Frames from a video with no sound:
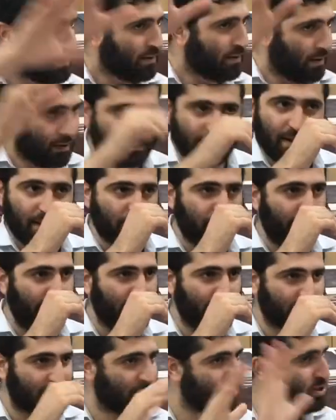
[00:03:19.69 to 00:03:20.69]
a death
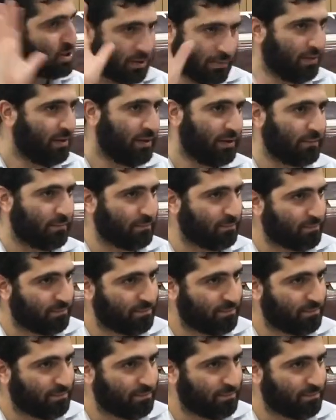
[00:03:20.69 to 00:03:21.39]
penalty in Shamayim.